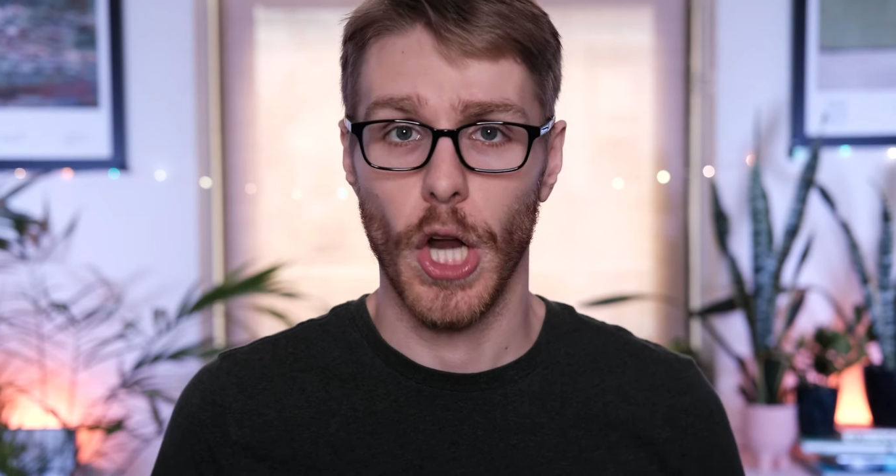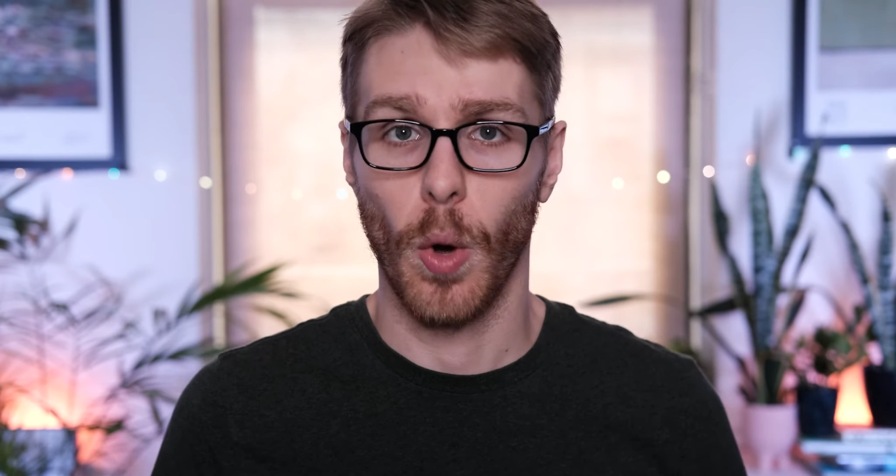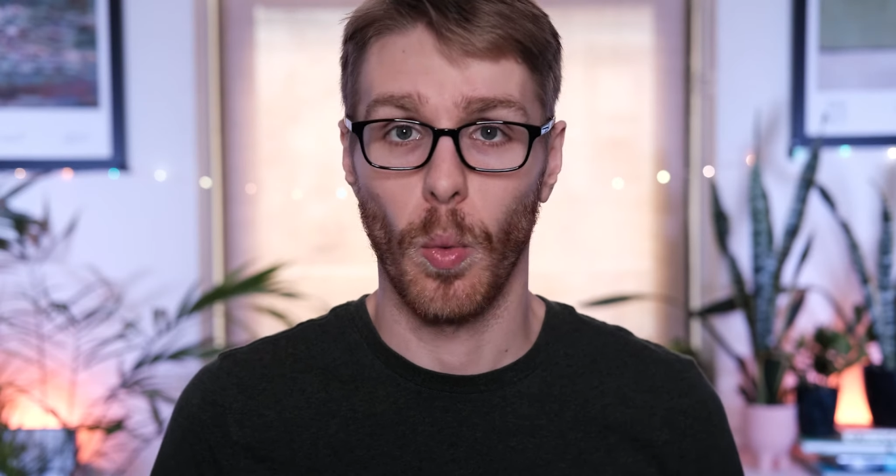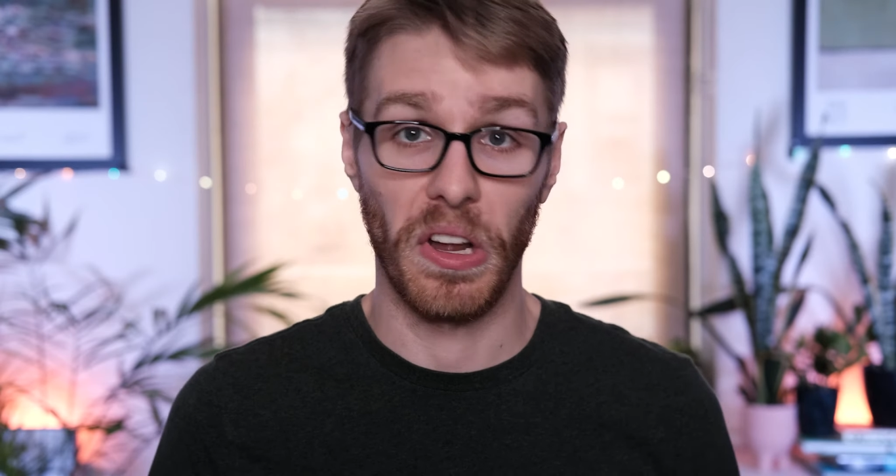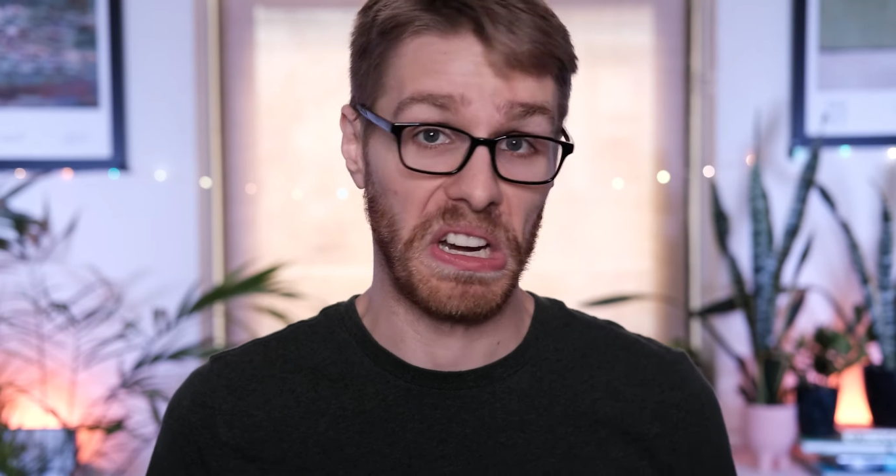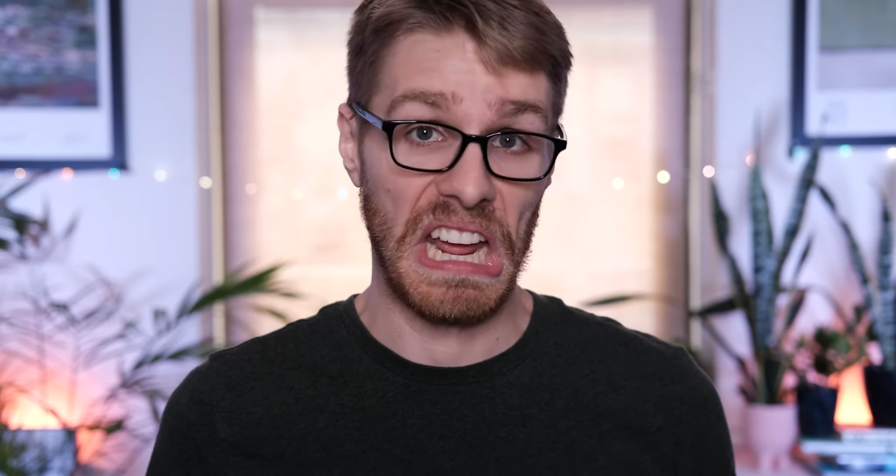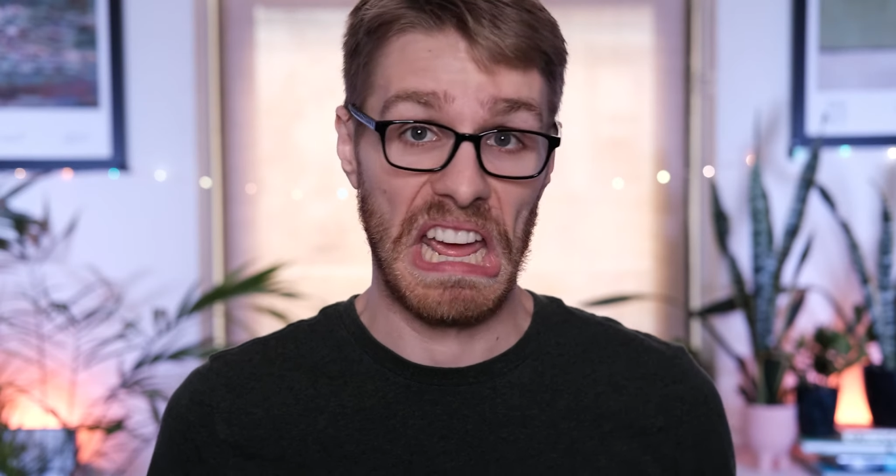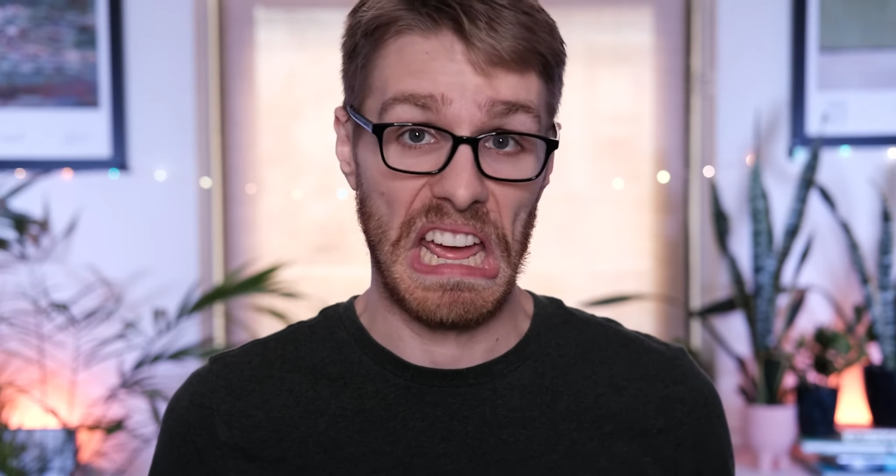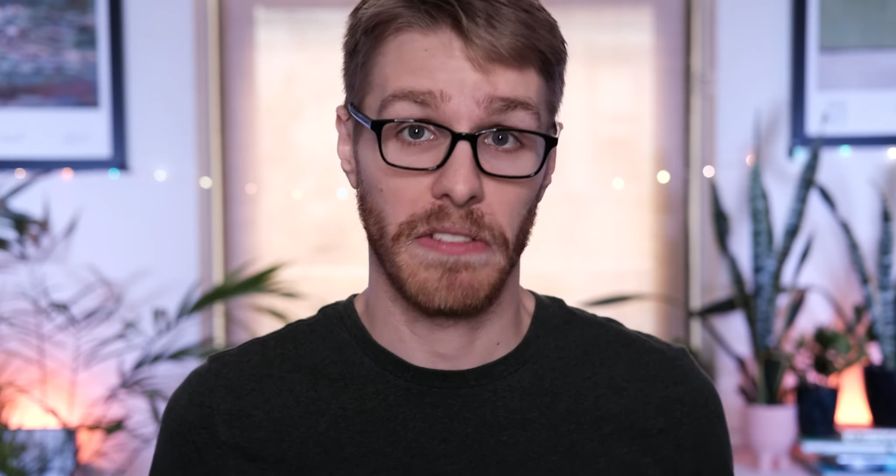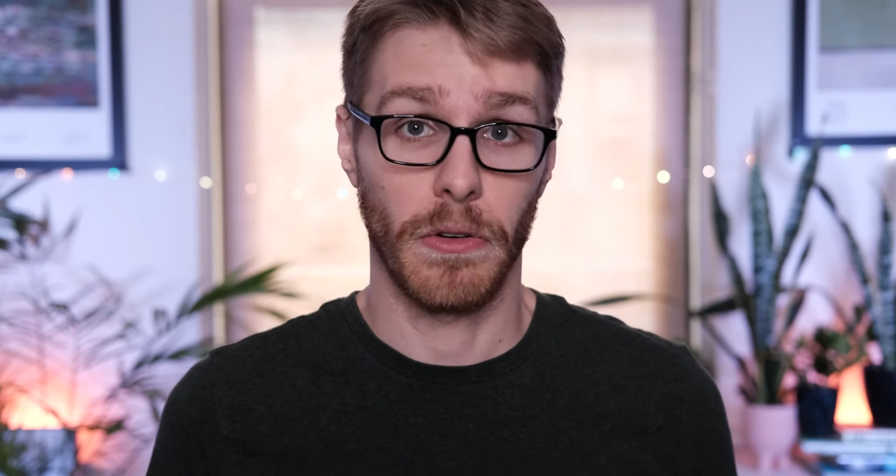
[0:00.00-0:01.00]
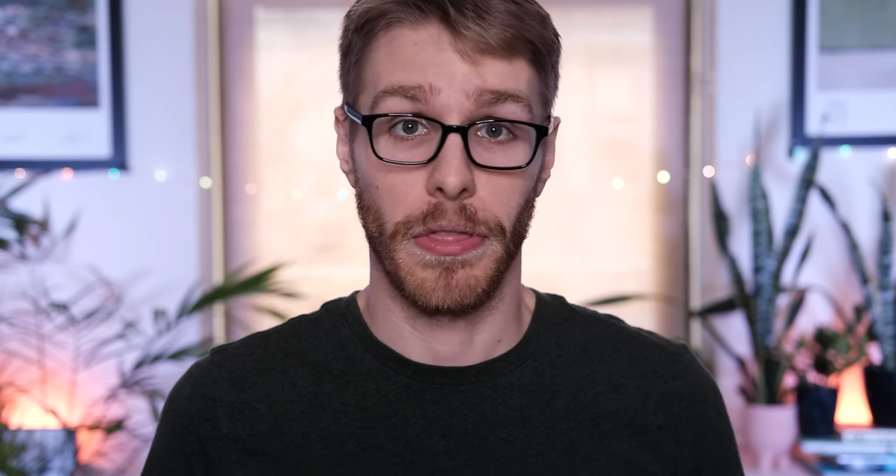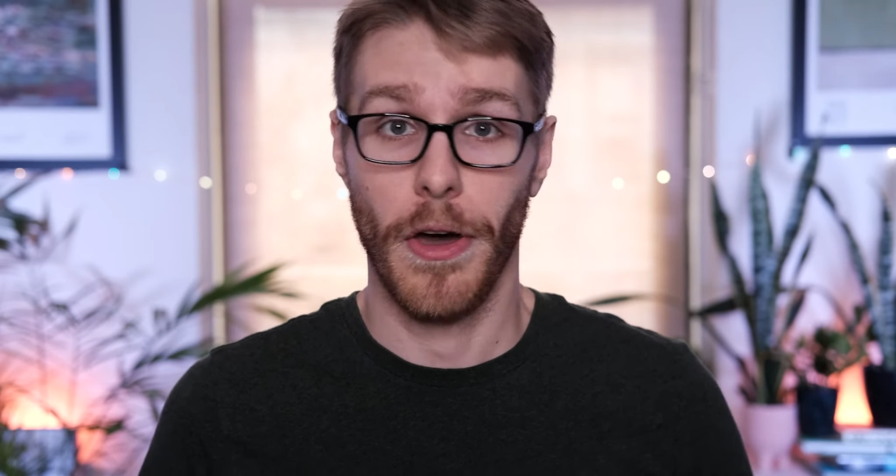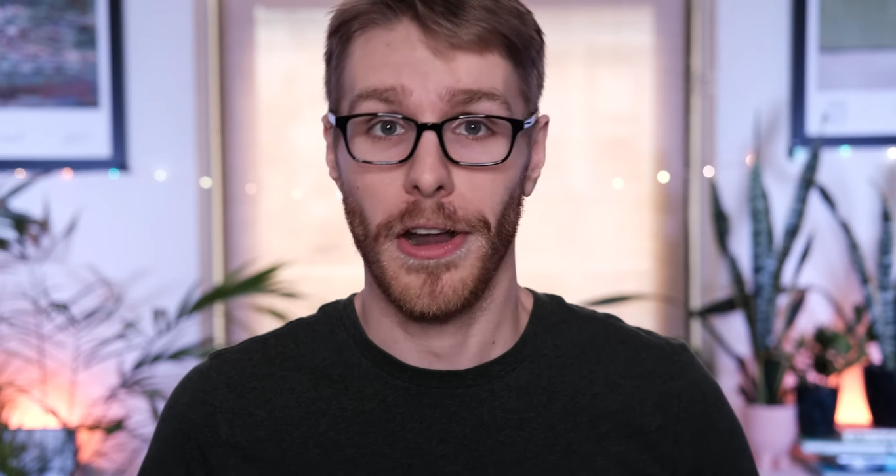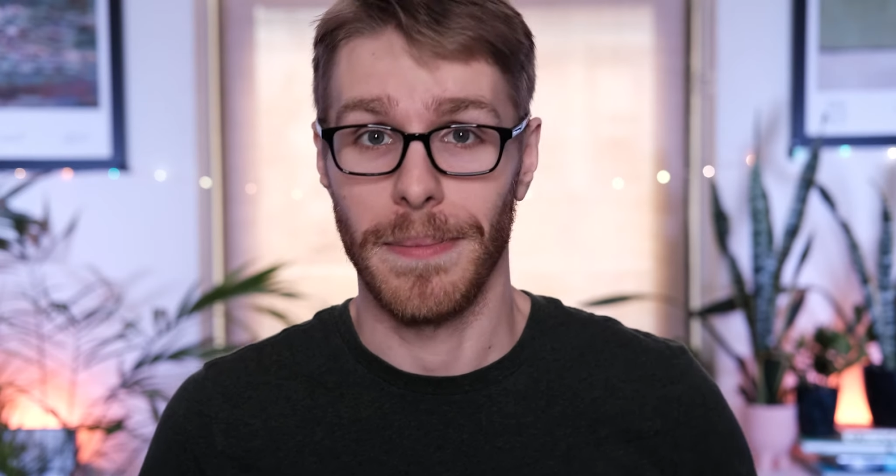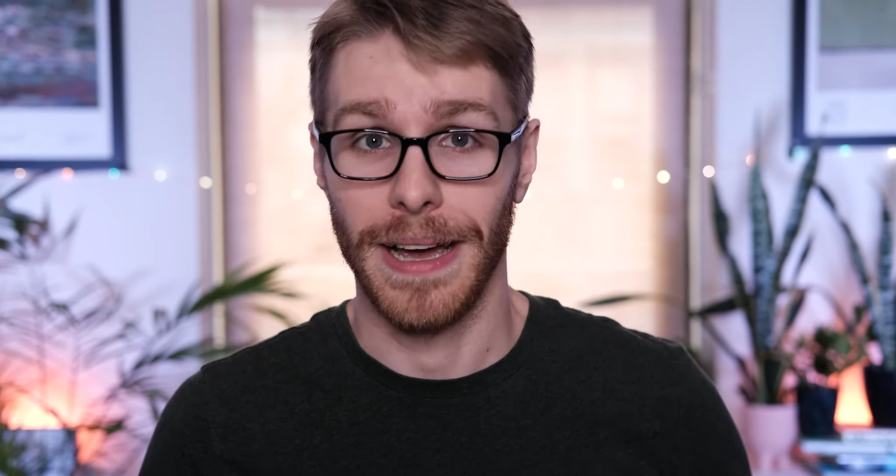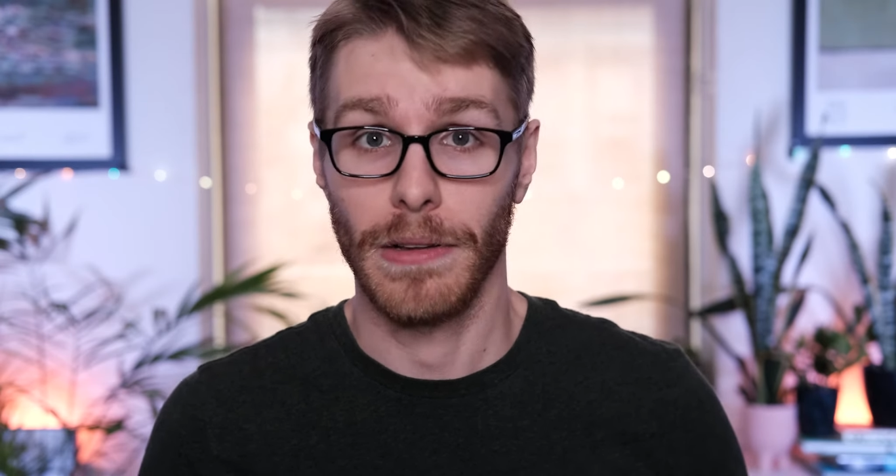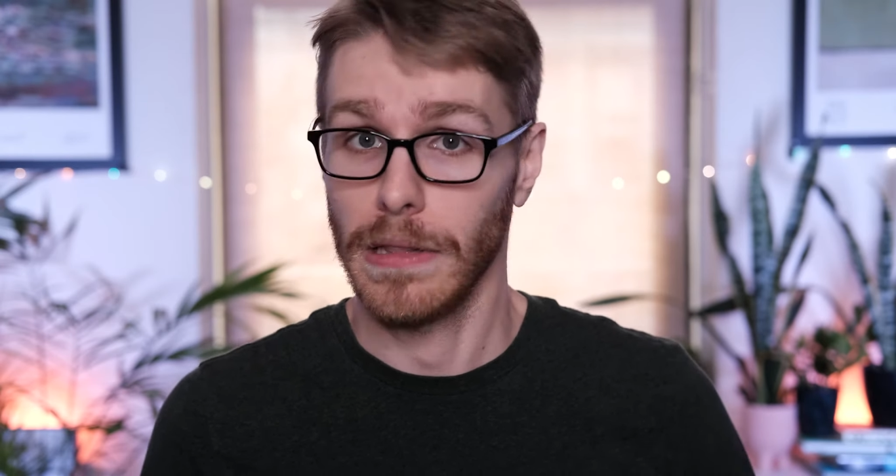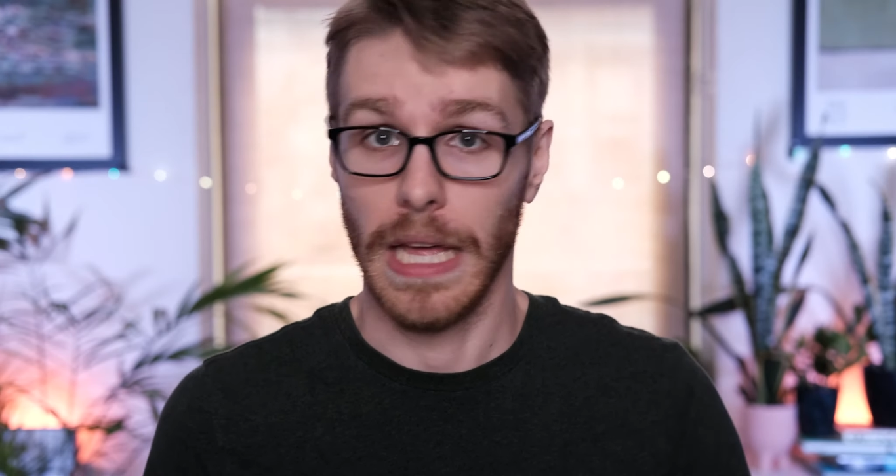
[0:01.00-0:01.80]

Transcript: no one ever thought about,